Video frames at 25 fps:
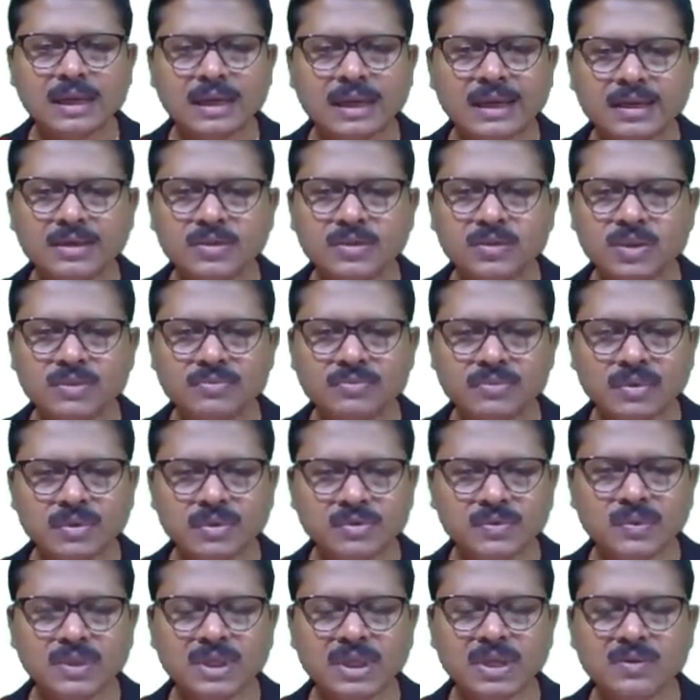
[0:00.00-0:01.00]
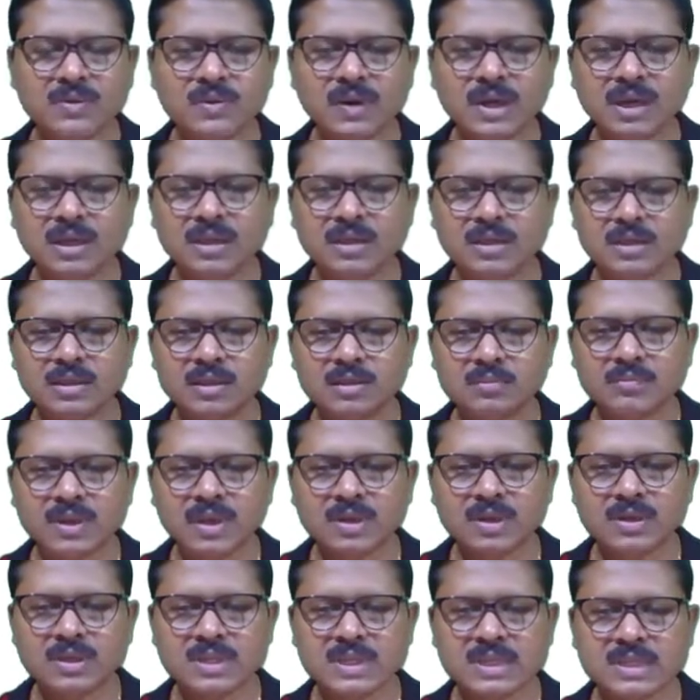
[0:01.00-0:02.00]
Current will flow through the coil
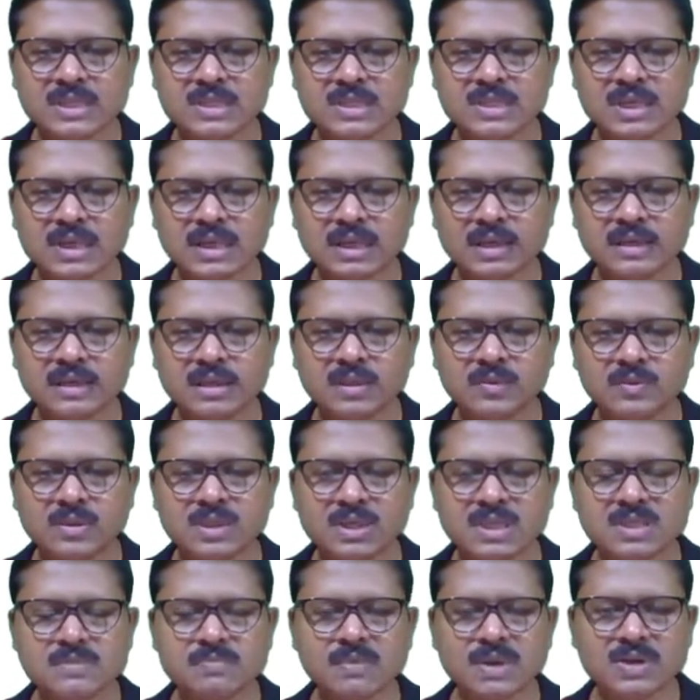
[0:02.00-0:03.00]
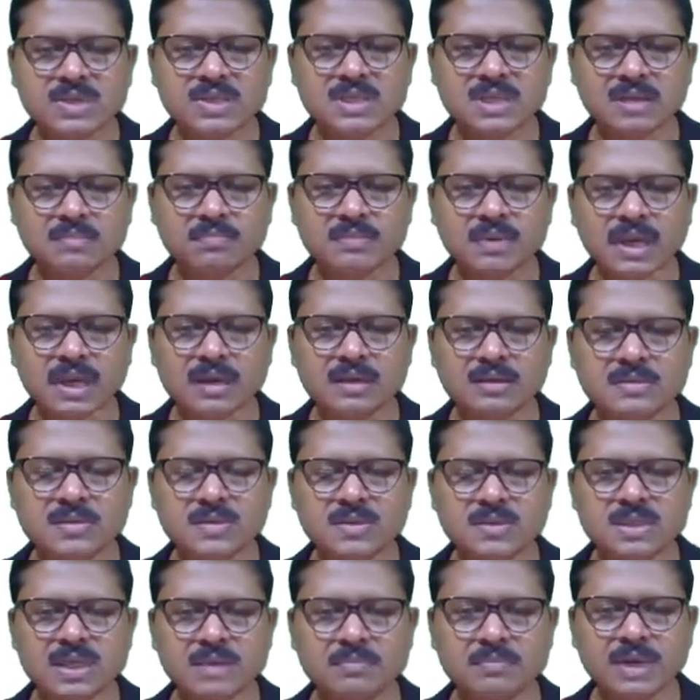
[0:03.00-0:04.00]
because it is connected with this power supply.
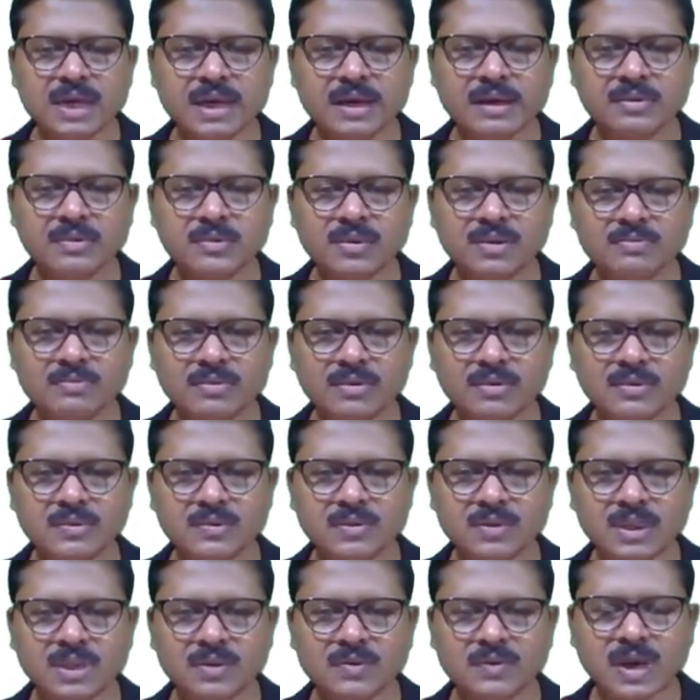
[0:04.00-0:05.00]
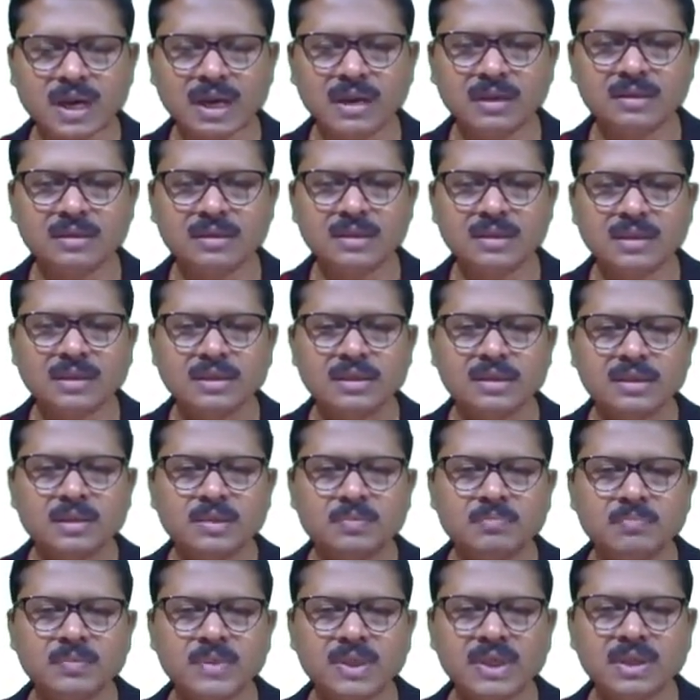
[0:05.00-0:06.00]
So some current will flow through the coil.
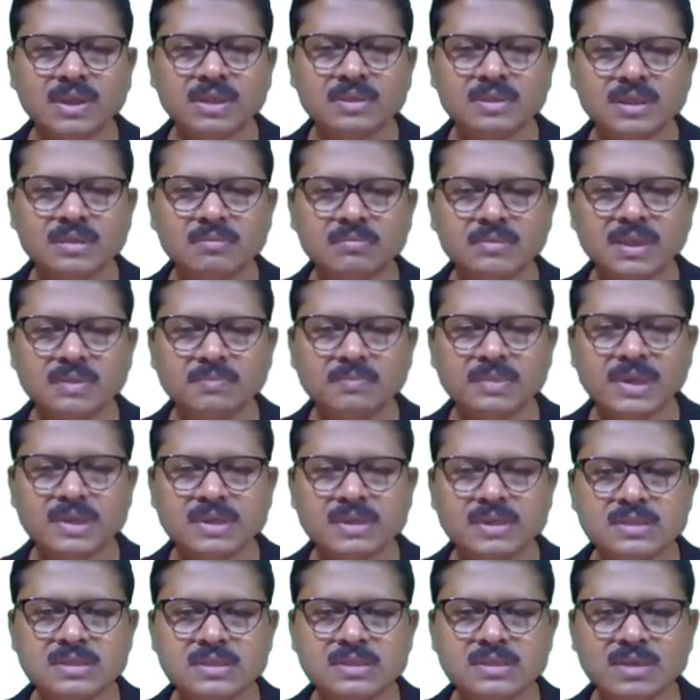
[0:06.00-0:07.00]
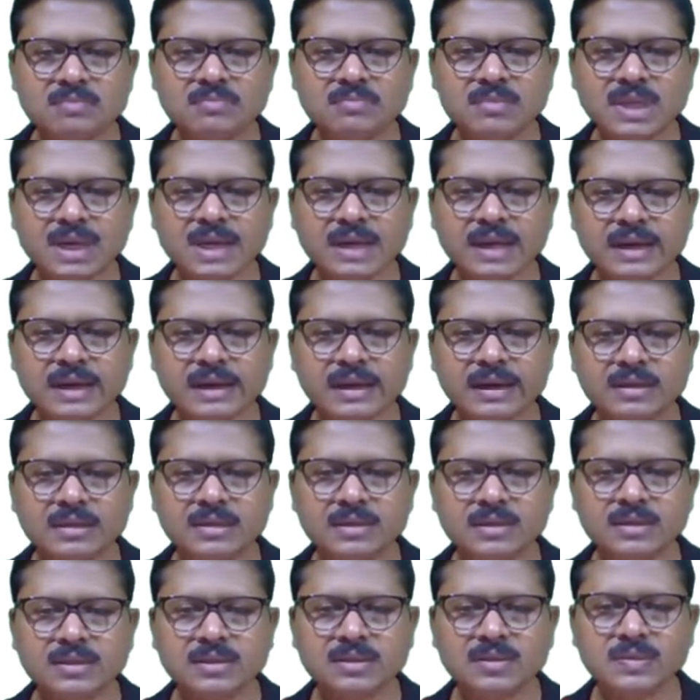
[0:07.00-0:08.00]
Because of the presence of the
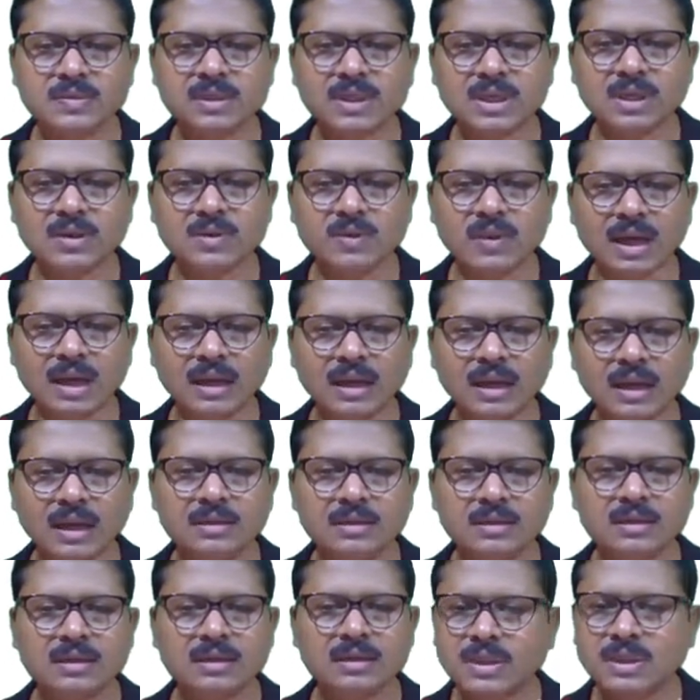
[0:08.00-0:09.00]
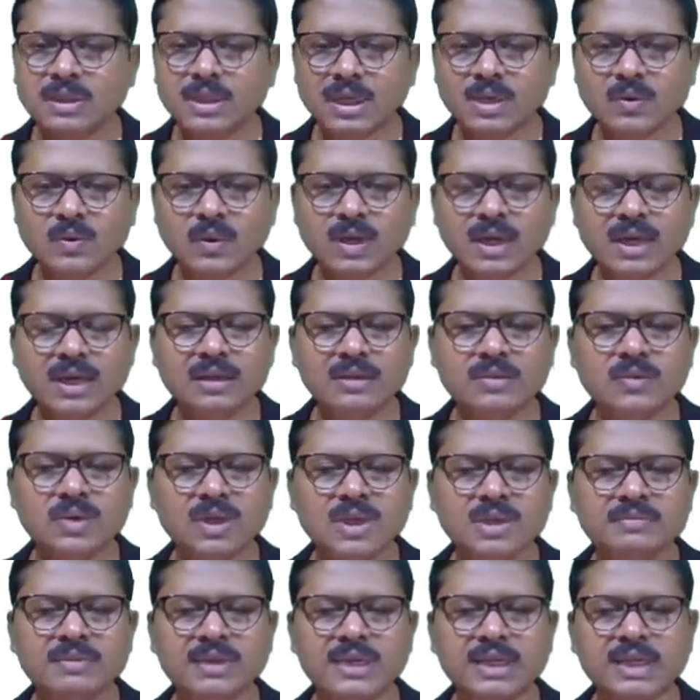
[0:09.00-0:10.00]
current through the coil
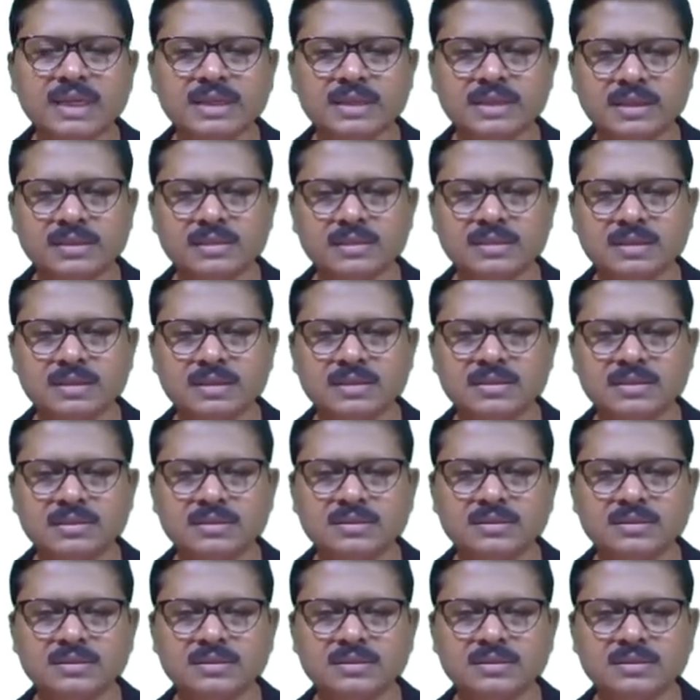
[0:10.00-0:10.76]
will be heated.